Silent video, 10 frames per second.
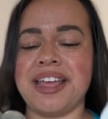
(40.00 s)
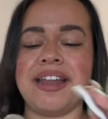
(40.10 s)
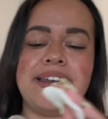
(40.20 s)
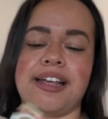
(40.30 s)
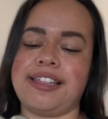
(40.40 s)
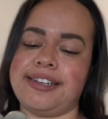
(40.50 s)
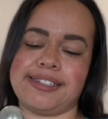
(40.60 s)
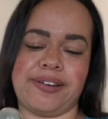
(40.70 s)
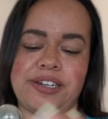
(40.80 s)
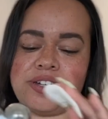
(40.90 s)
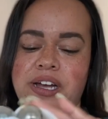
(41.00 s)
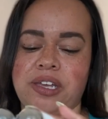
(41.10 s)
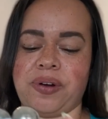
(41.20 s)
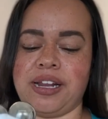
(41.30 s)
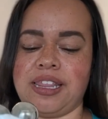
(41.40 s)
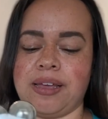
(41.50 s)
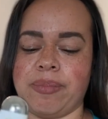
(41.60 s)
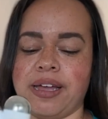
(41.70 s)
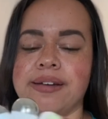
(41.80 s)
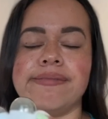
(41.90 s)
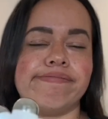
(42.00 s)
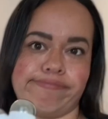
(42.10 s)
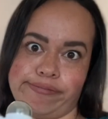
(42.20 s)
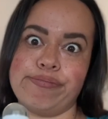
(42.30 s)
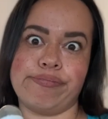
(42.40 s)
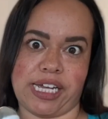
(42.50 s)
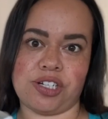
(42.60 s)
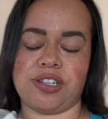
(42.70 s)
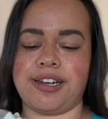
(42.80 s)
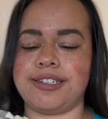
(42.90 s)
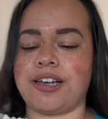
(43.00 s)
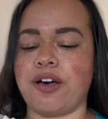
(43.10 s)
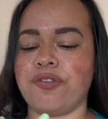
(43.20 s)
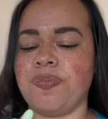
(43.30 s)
Not that it's going to shock you or anything, but make sure that it's off.